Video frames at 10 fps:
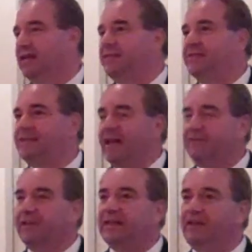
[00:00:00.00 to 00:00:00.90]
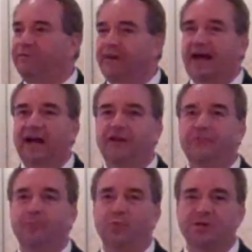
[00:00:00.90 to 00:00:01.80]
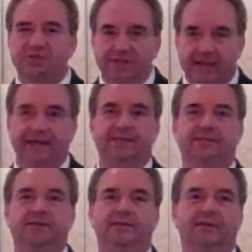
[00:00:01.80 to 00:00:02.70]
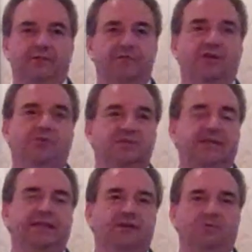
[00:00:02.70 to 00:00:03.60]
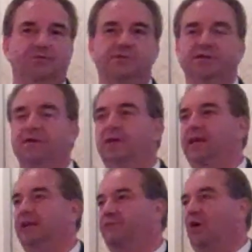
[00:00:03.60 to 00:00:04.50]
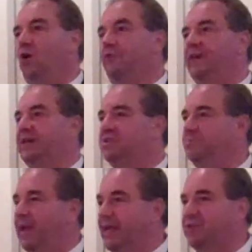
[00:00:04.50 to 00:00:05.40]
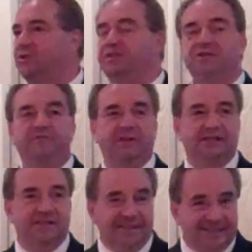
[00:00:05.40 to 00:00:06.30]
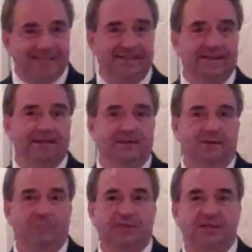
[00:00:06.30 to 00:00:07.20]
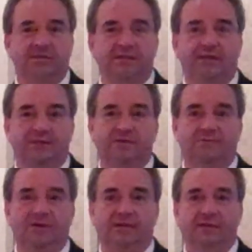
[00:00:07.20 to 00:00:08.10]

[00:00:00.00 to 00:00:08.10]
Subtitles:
75% of those deals involve expansions of existing business and industry.